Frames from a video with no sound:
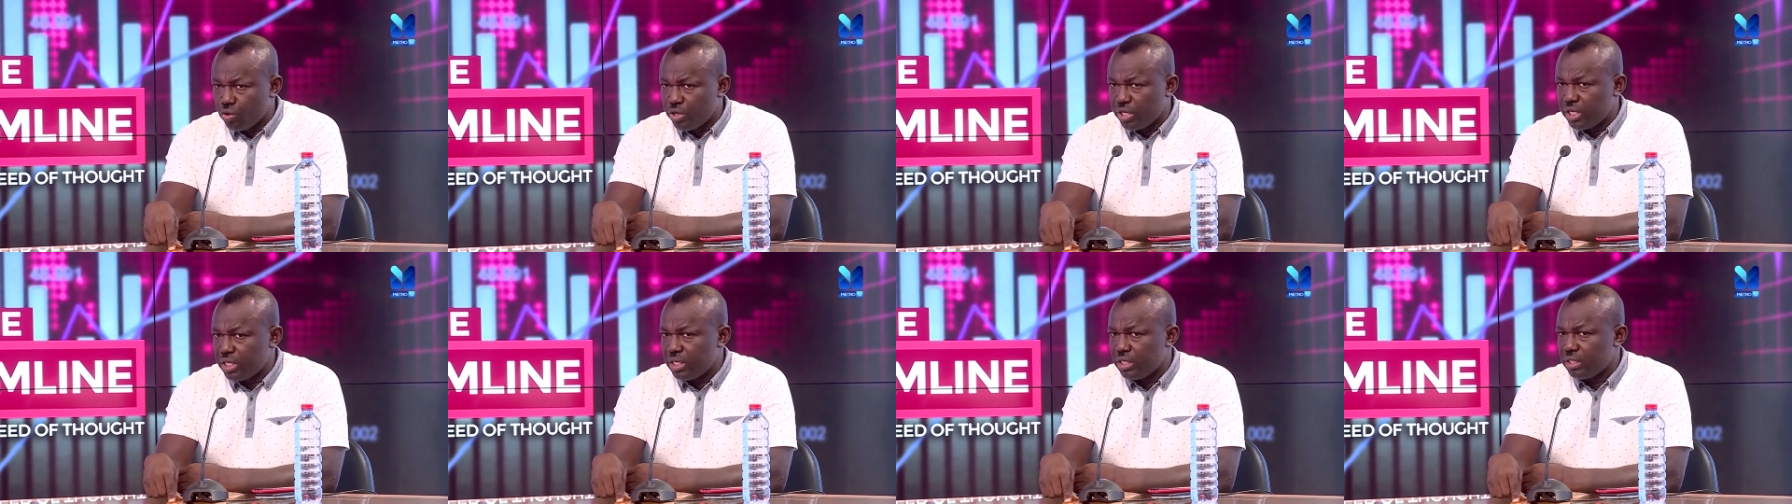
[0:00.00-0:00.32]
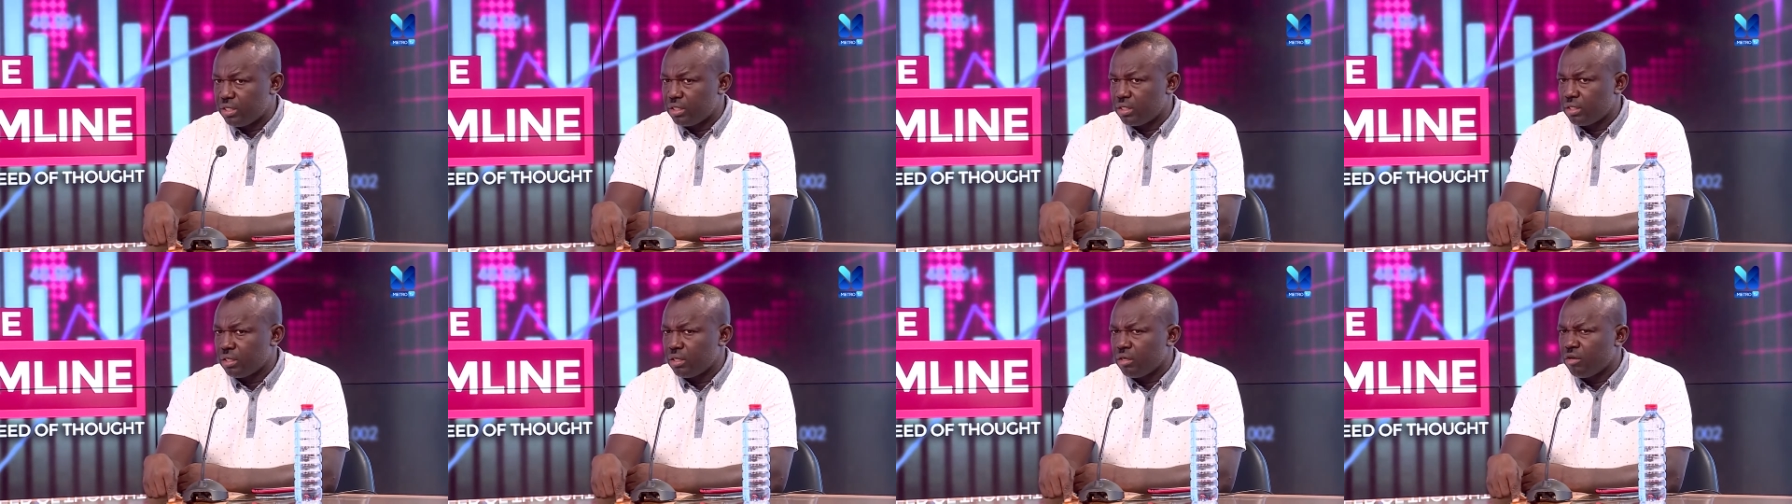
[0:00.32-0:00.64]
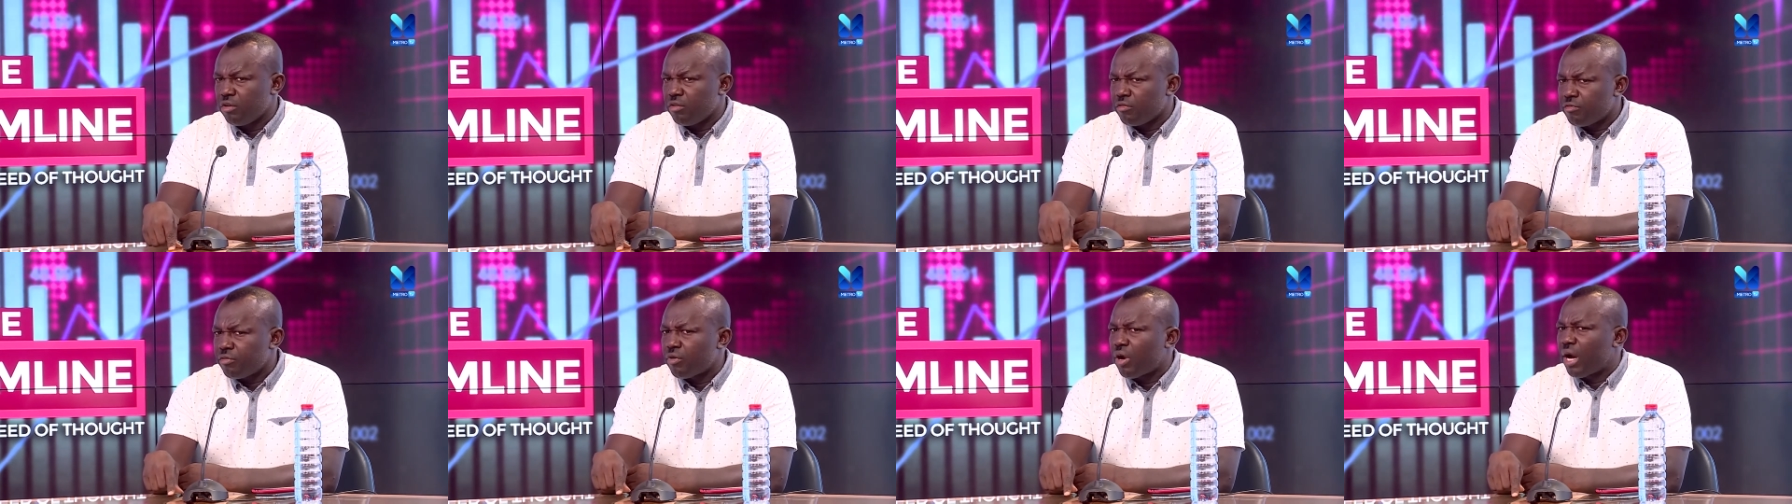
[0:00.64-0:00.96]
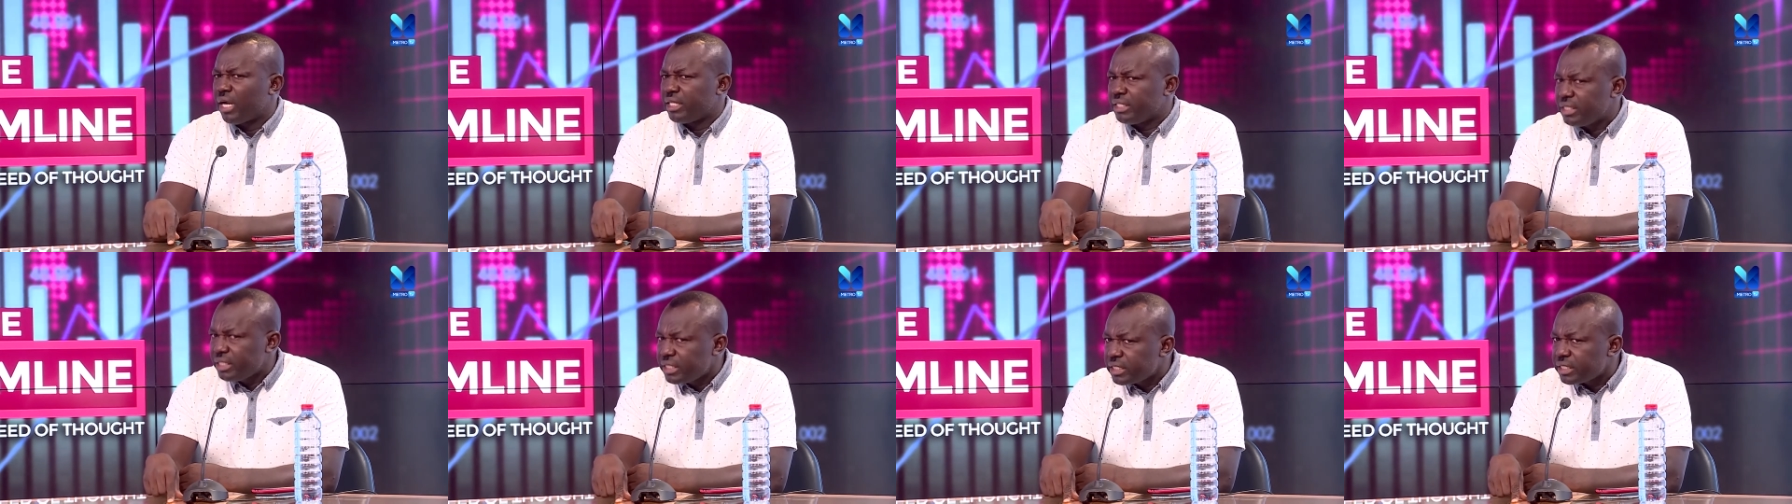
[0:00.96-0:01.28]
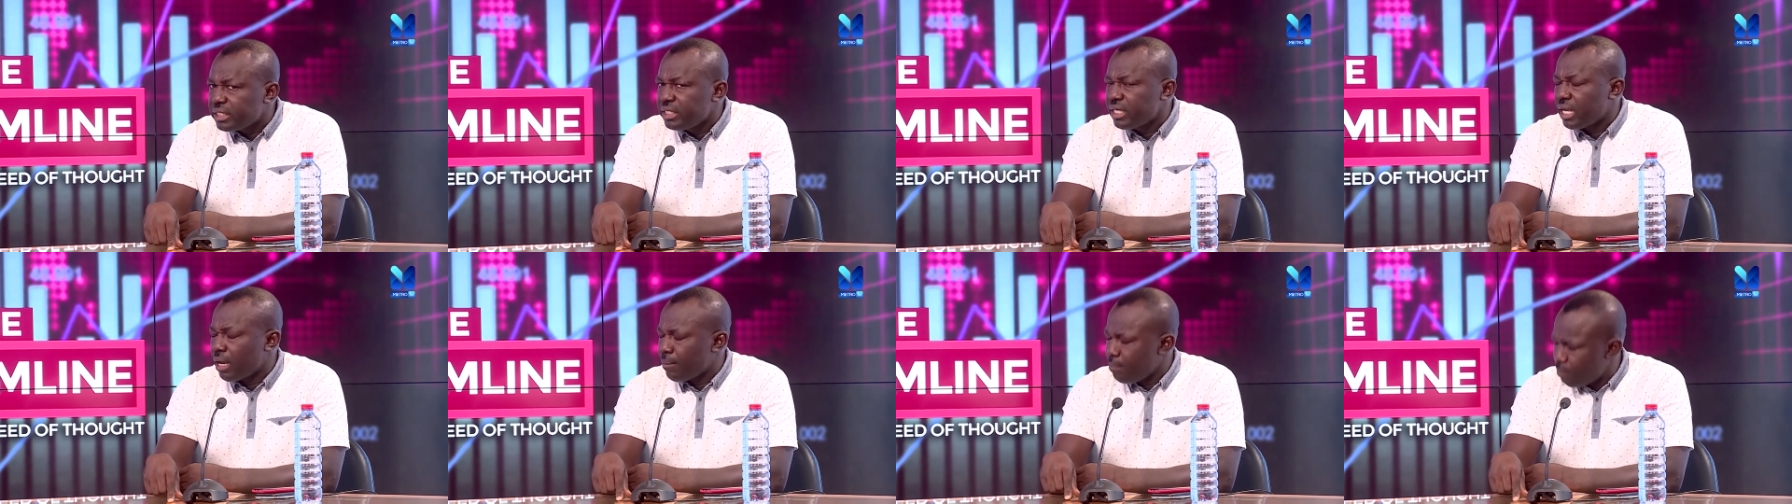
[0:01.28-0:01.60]
in for
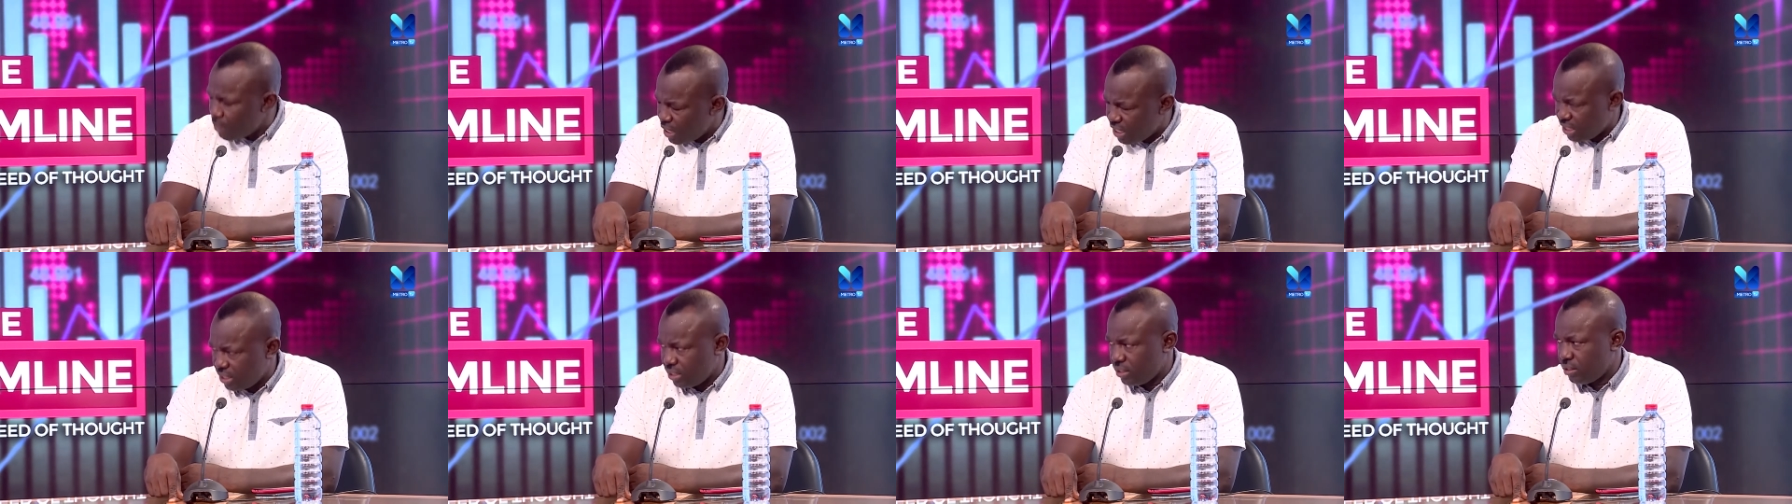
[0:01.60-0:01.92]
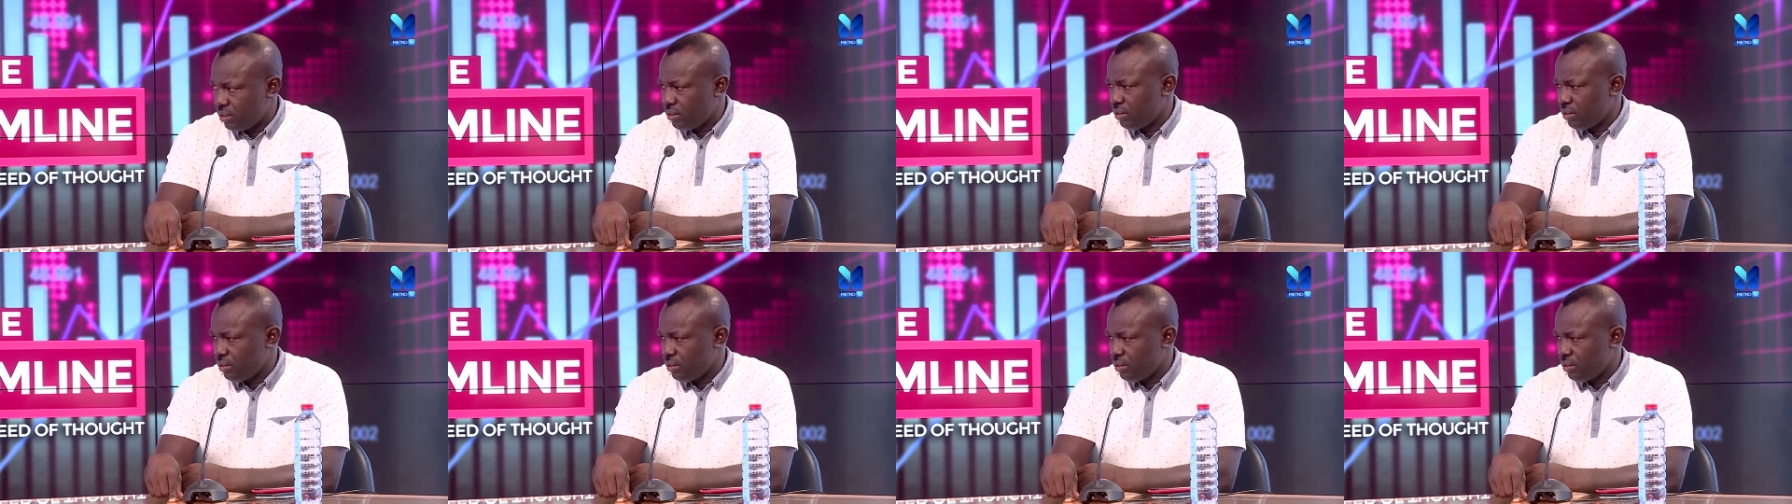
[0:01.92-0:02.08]
additional money.